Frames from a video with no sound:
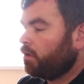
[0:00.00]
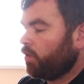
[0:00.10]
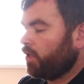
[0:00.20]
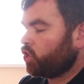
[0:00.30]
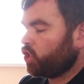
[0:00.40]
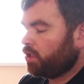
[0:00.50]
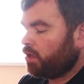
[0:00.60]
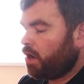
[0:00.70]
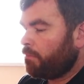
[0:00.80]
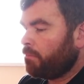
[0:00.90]
which
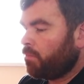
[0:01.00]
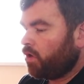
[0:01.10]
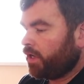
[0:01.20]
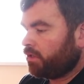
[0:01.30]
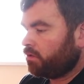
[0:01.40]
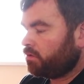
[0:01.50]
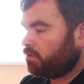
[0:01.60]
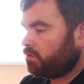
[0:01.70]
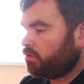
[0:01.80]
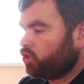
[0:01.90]
I might
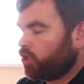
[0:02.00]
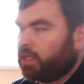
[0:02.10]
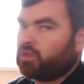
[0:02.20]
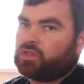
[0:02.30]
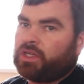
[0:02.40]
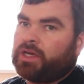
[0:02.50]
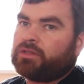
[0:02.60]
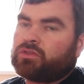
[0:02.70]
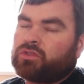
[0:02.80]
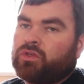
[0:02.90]
change
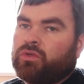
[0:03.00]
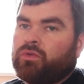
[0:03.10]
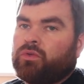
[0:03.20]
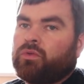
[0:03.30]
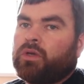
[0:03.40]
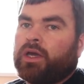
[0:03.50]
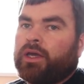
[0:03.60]
that to